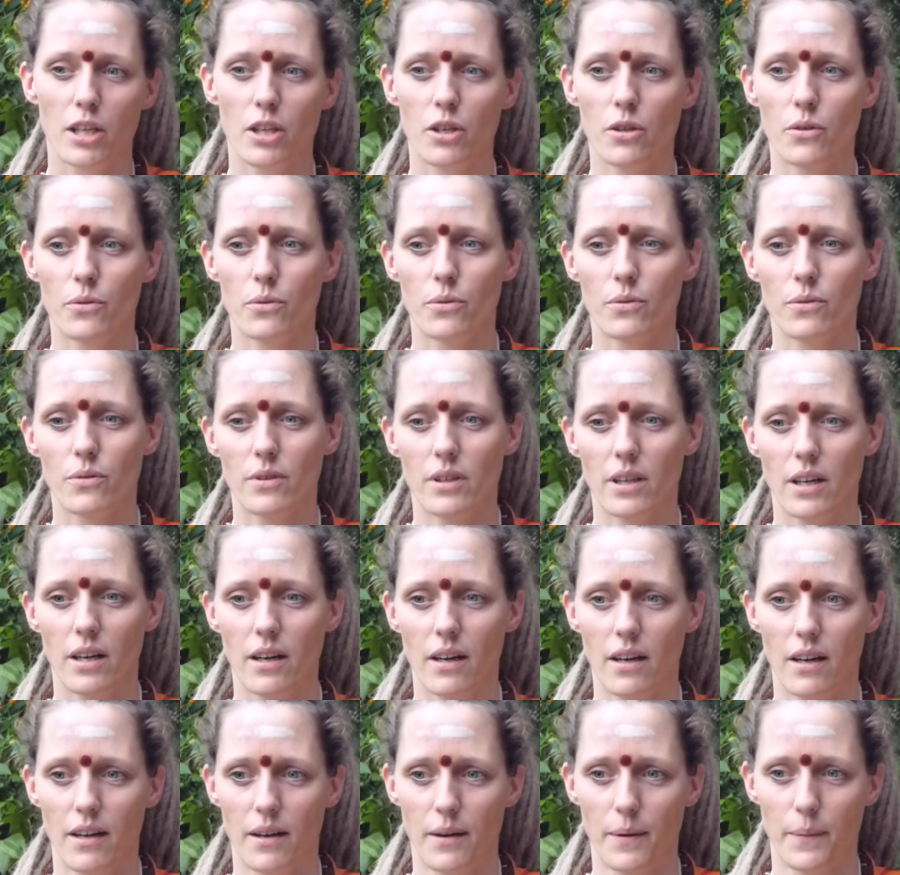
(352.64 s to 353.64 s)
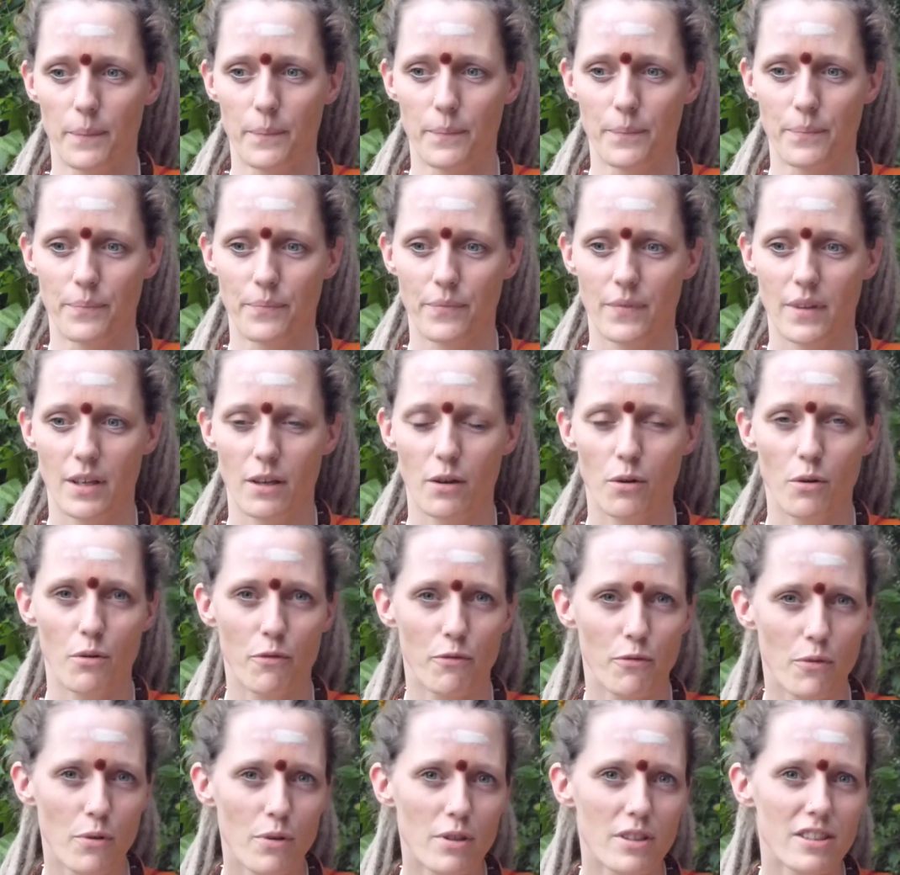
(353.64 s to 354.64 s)
you
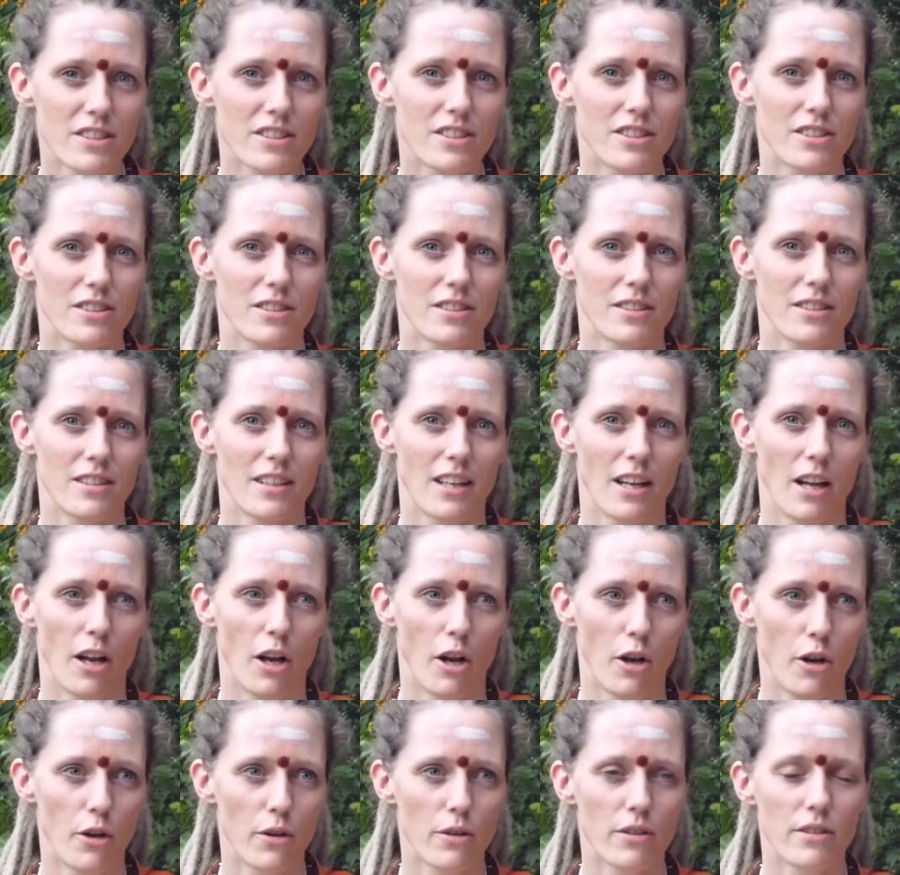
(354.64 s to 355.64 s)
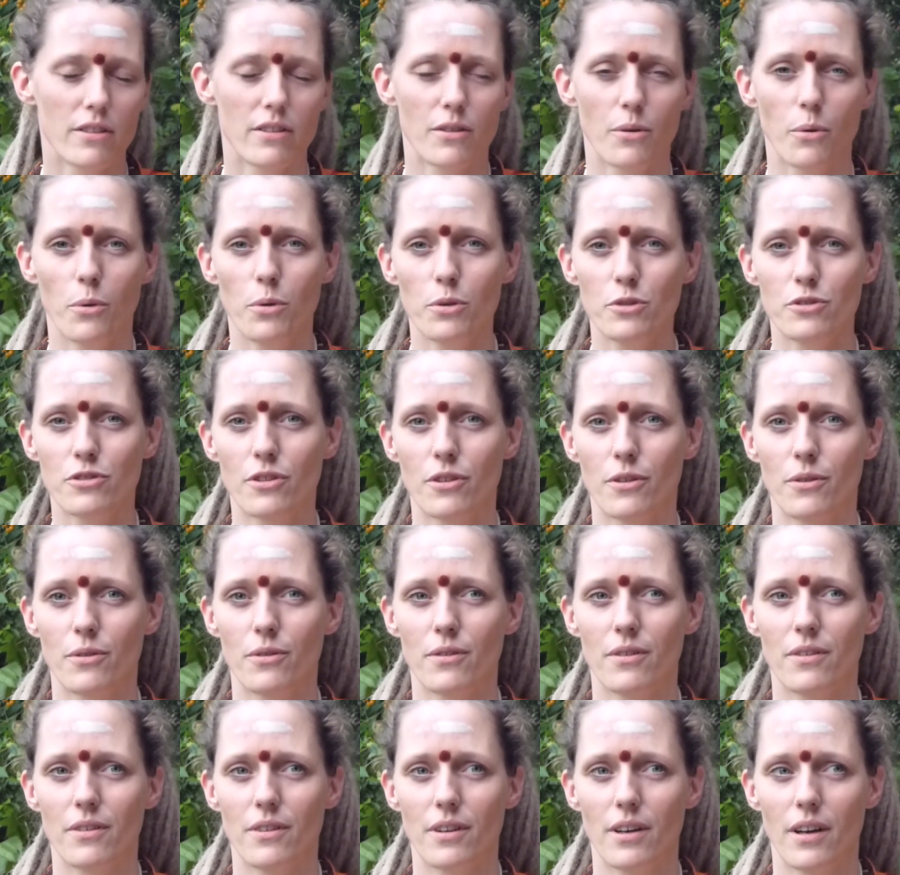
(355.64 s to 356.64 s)
of course learn also
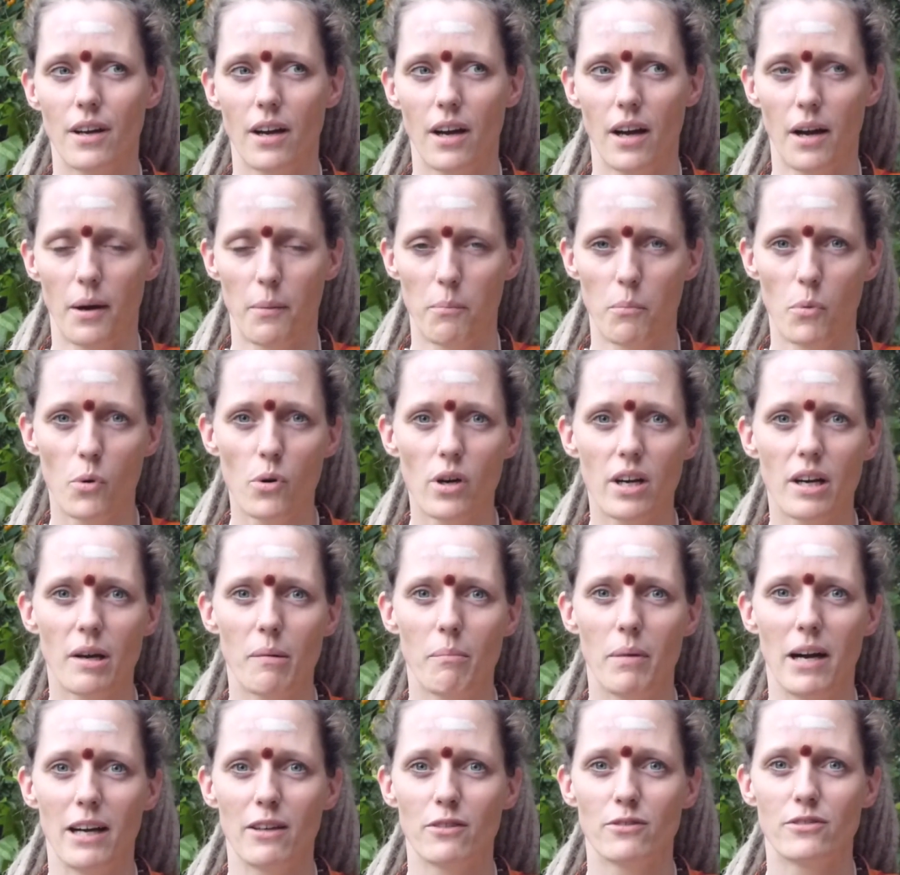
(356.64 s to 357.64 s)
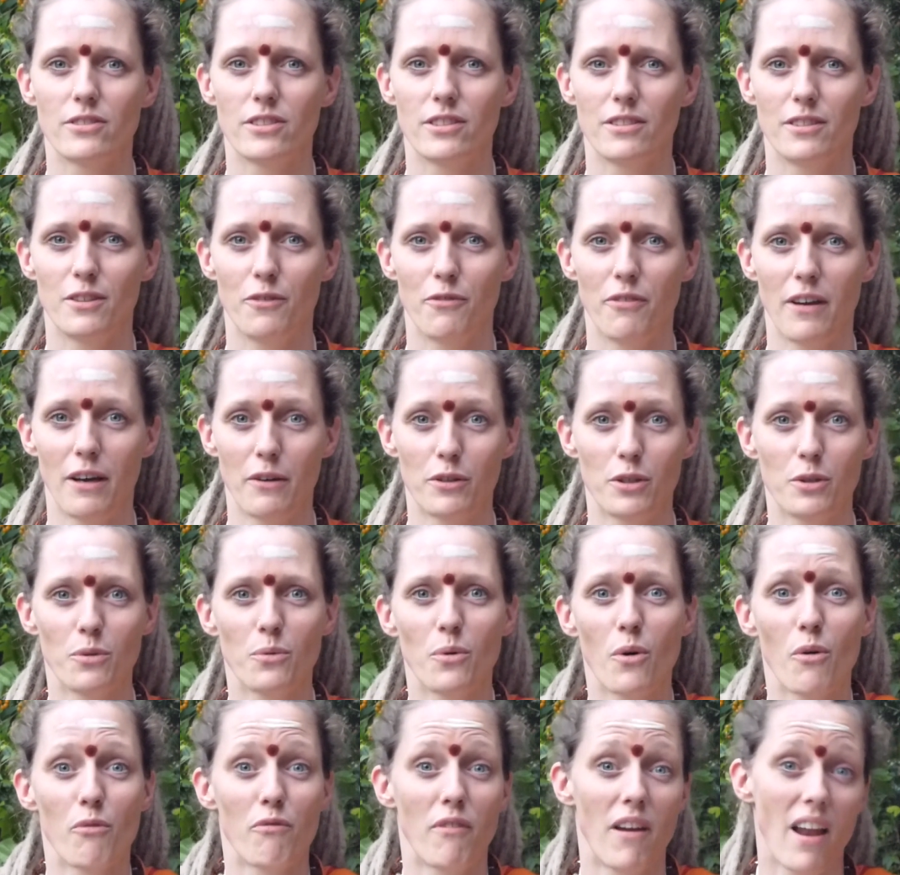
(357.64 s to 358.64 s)
more about the value
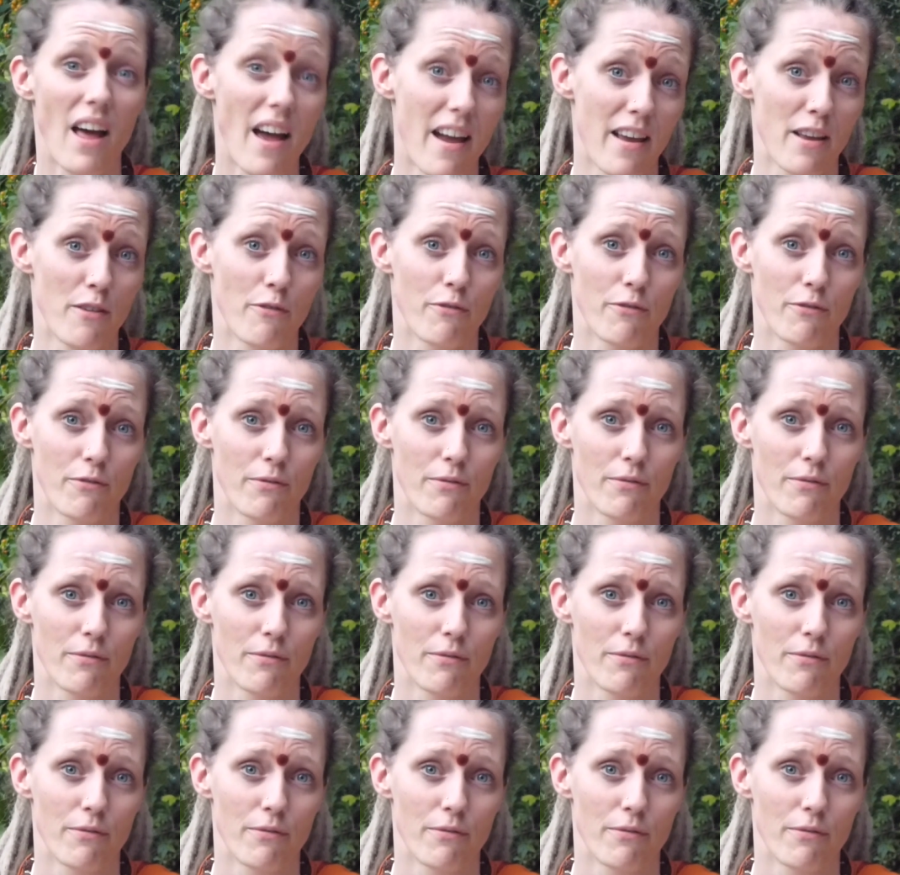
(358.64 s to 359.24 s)
of life.